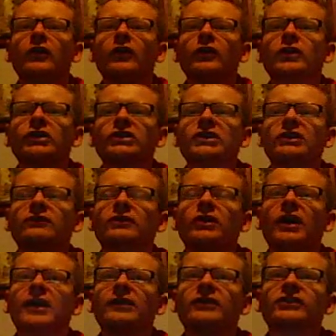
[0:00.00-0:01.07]
Because
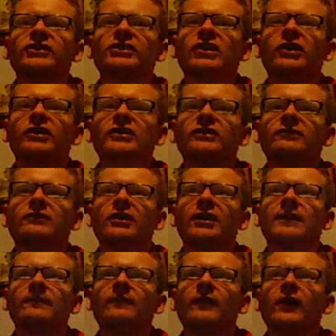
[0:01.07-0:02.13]
let's start. There's
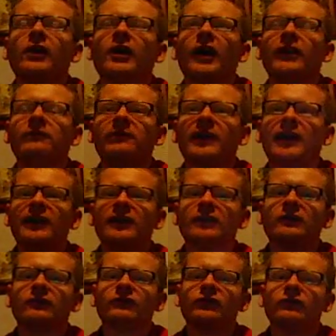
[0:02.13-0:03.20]
at the beginning
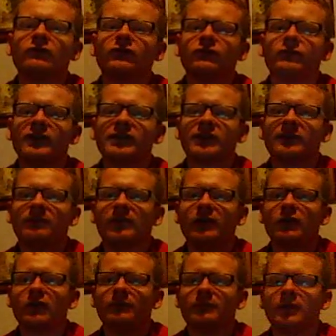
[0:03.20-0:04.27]
of the Jurassic
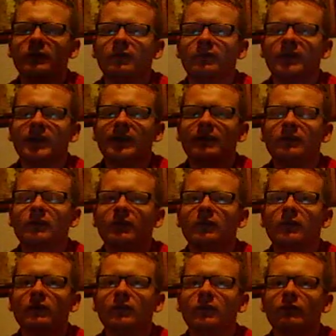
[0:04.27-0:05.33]
Park movie,
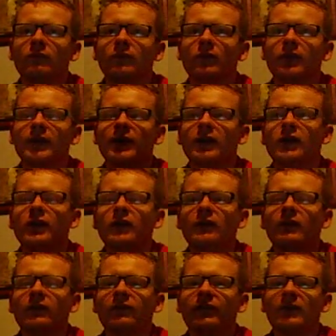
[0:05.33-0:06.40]
right,
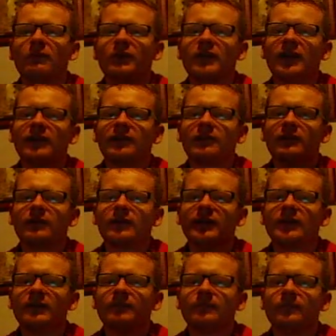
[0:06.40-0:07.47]
somebody
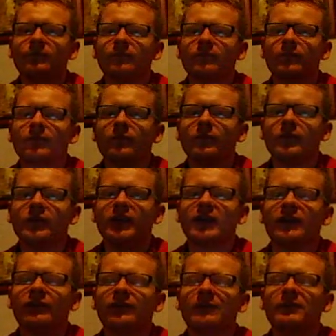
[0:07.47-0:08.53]
actually
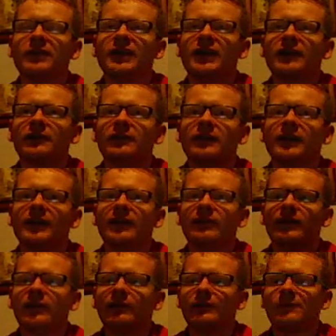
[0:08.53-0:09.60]
gets
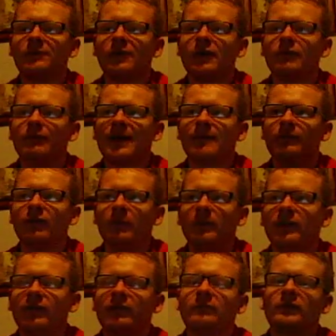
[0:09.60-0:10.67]
injured by a raptor, but it
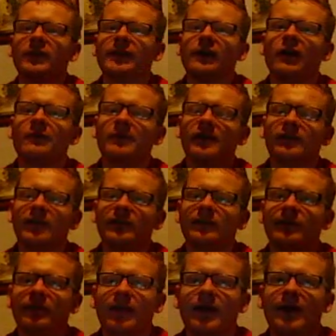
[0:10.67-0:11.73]
doesn't really go much into
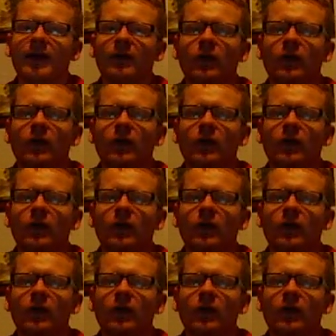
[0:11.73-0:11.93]
that.